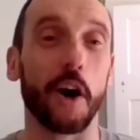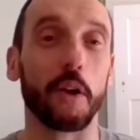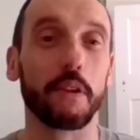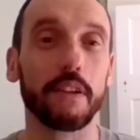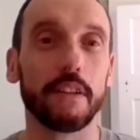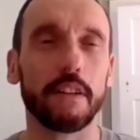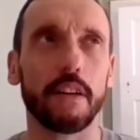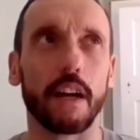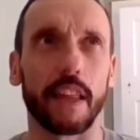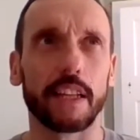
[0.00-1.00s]
goal,
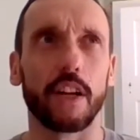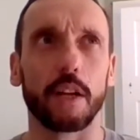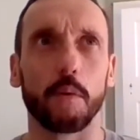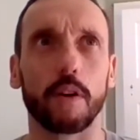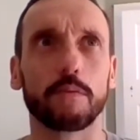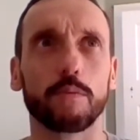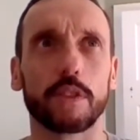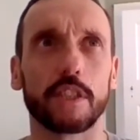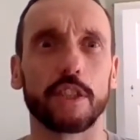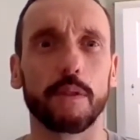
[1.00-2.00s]
I think the only one,
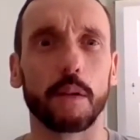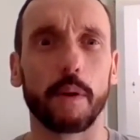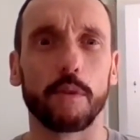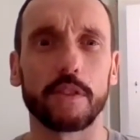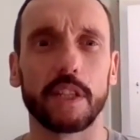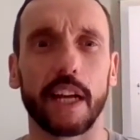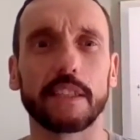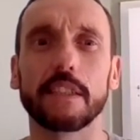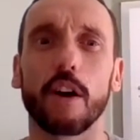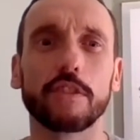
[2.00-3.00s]
was the 2-0 win, wasn't it,
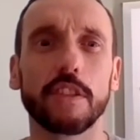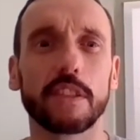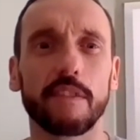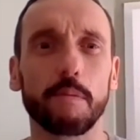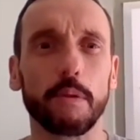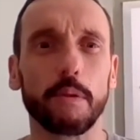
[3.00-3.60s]
against Hodgson?